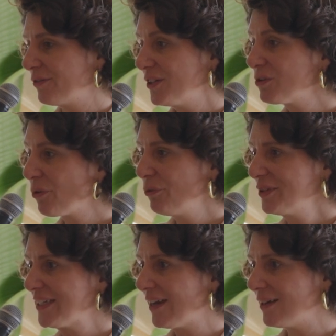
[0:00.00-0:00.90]
thing you're
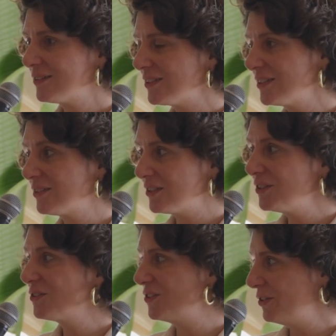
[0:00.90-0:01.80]
looking at
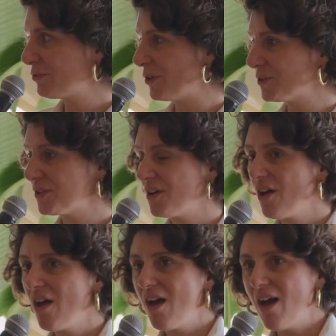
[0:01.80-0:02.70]
is different.
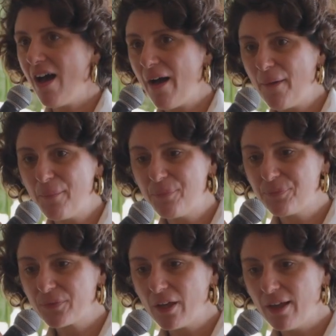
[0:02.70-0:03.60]

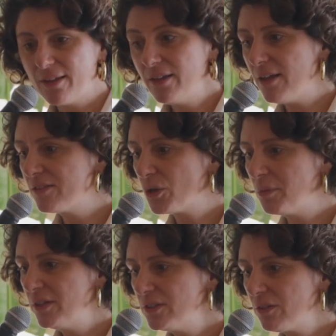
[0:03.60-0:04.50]
The
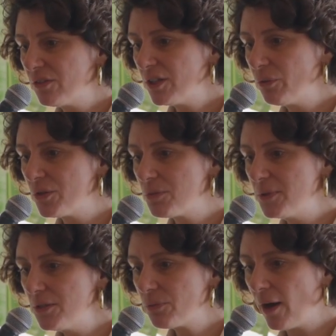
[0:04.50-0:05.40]
amazing thing with
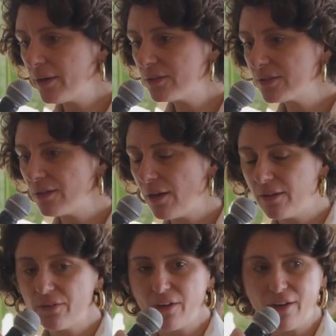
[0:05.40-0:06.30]
beeswax,
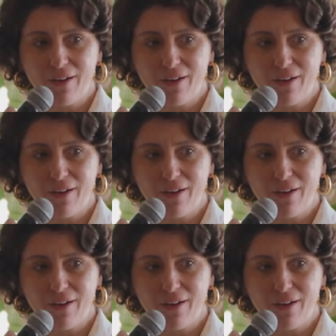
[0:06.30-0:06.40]
and